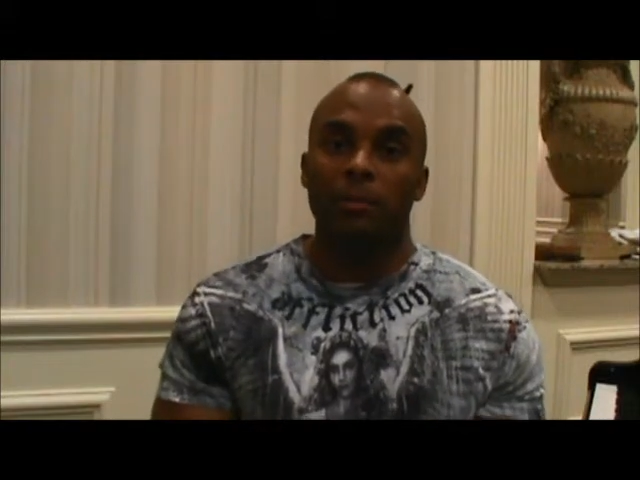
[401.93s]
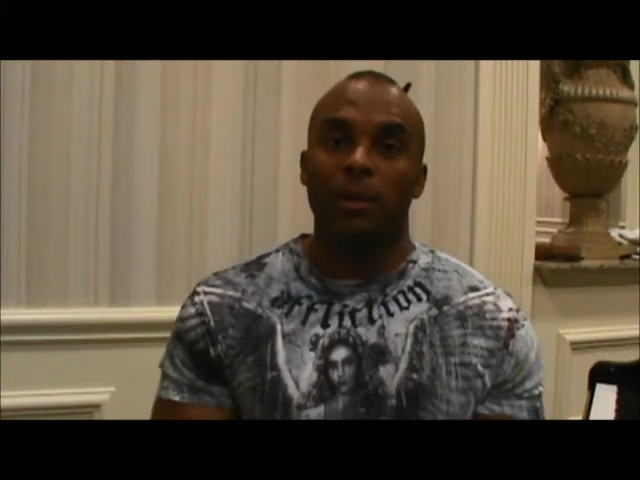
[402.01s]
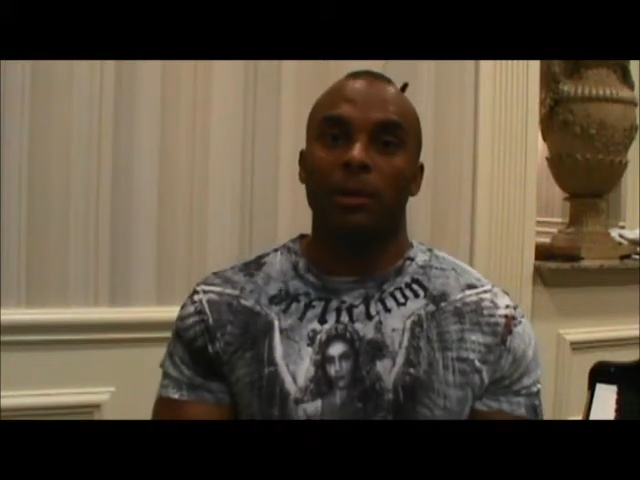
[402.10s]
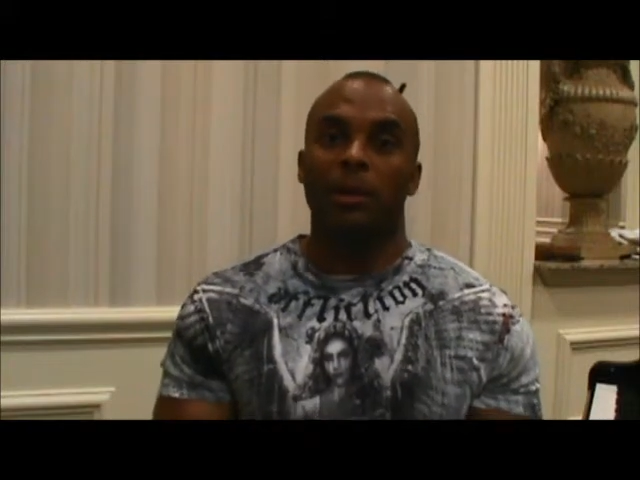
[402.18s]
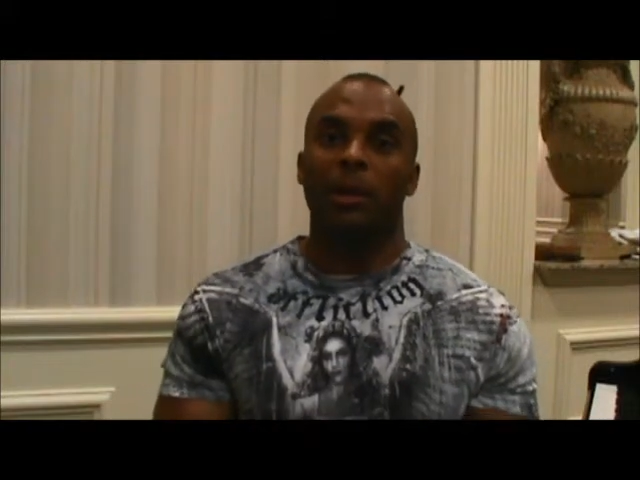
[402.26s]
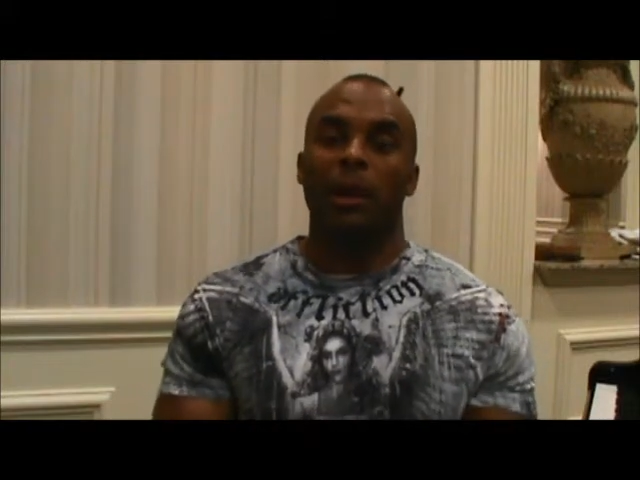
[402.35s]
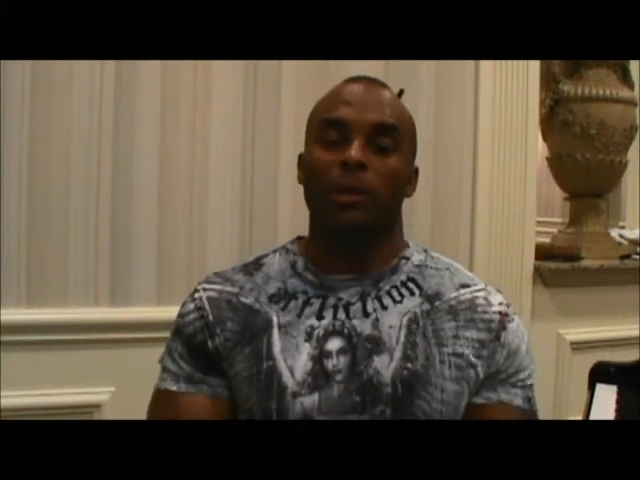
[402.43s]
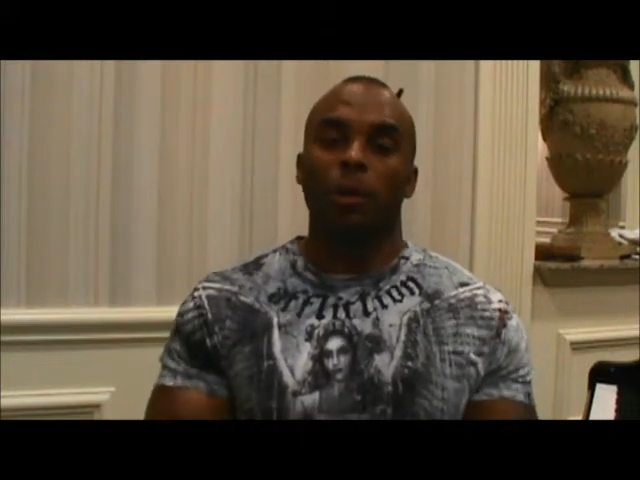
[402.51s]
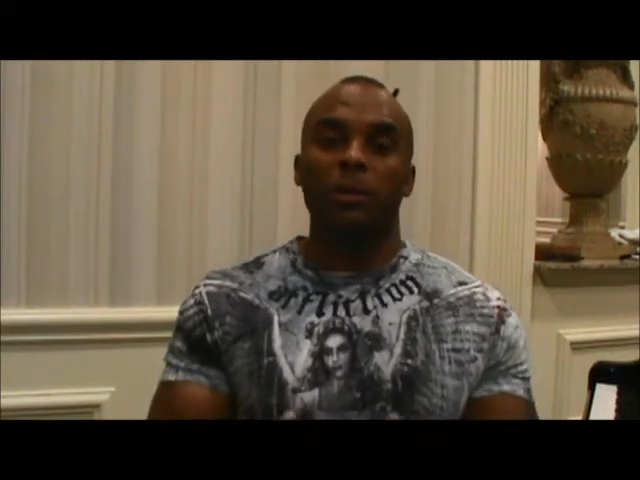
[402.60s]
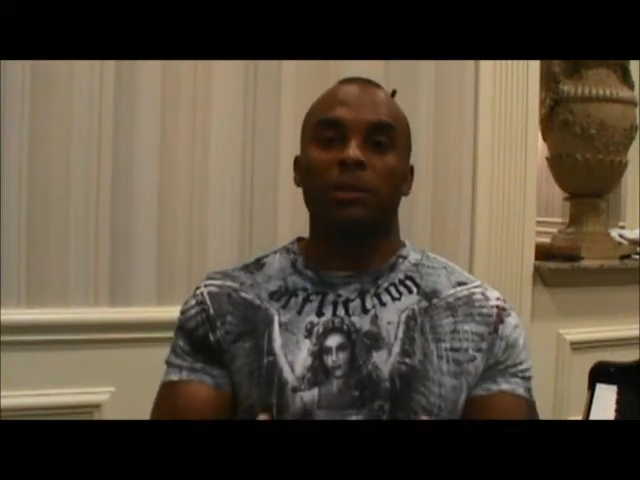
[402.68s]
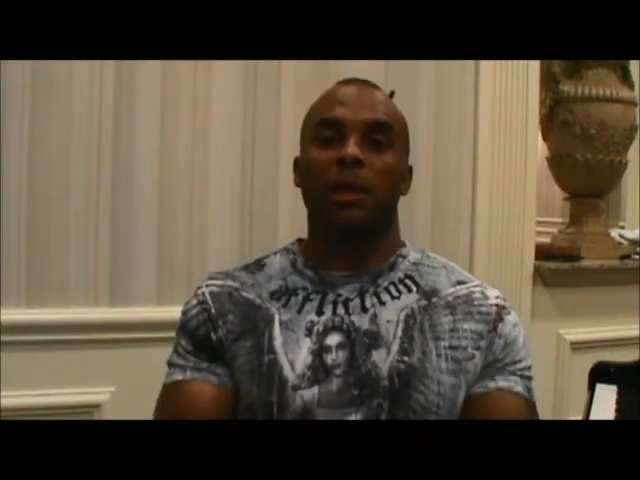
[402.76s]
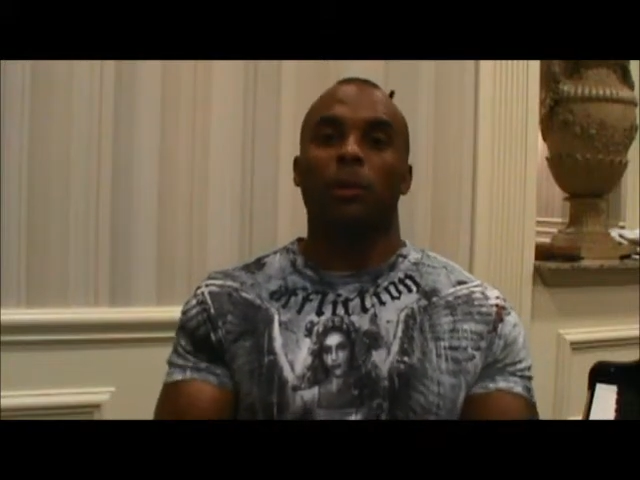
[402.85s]
But I
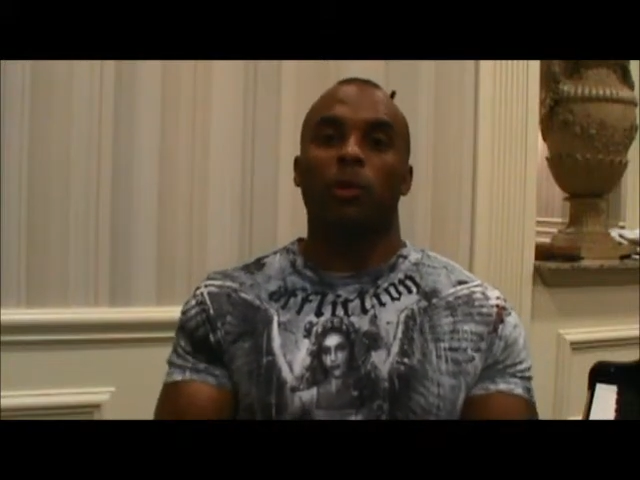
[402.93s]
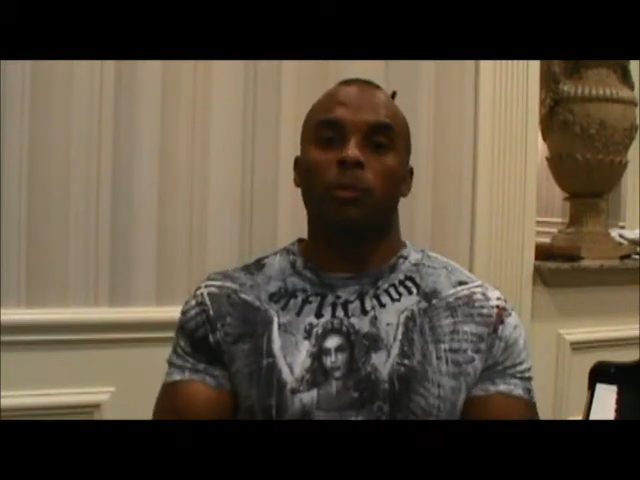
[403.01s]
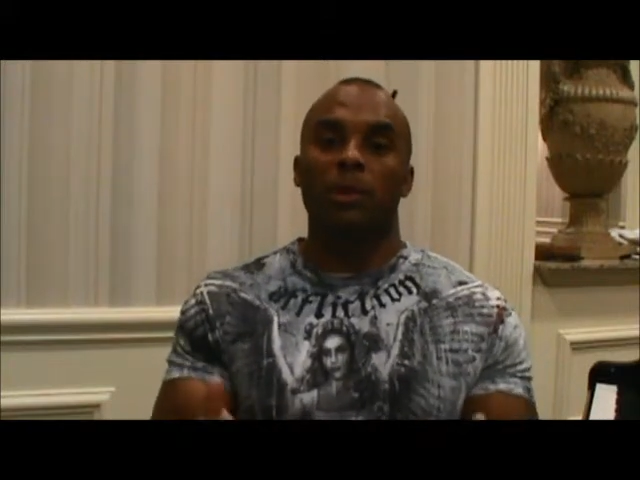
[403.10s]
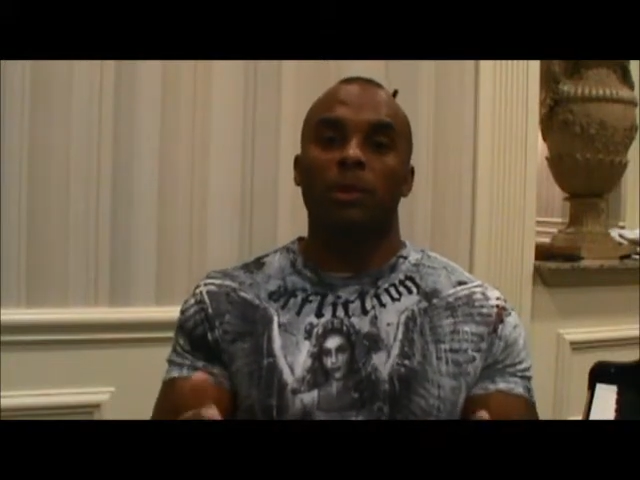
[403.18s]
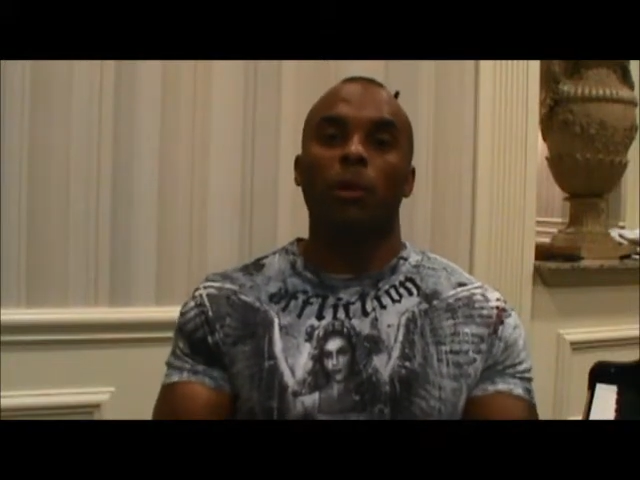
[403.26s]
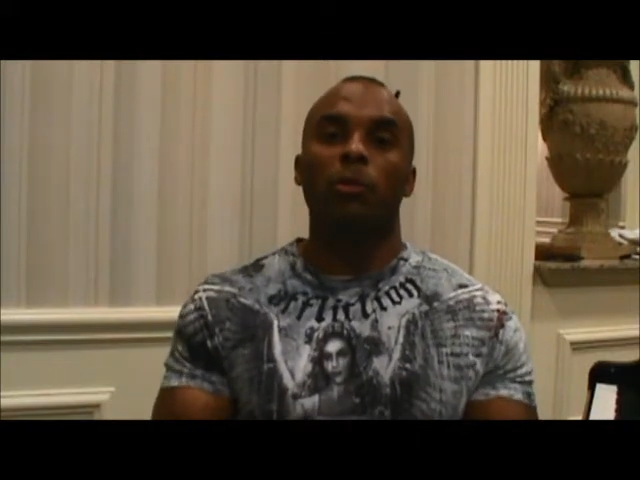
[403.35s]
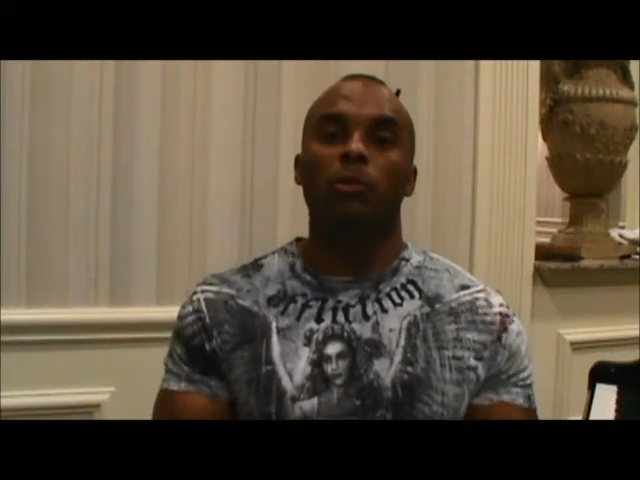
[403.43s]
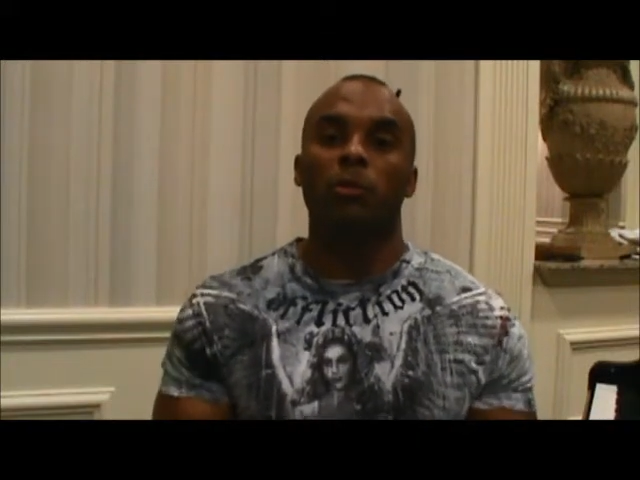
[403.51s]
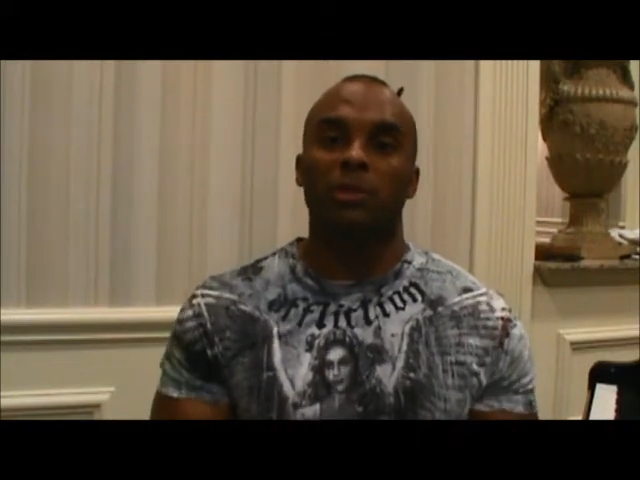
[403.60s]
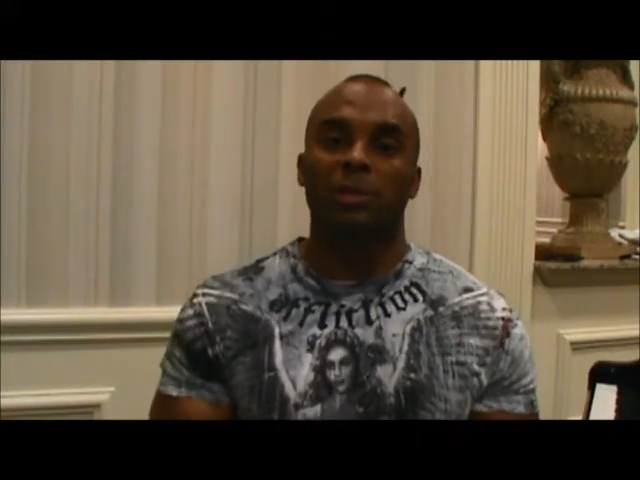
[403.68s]
noticed that what we don't do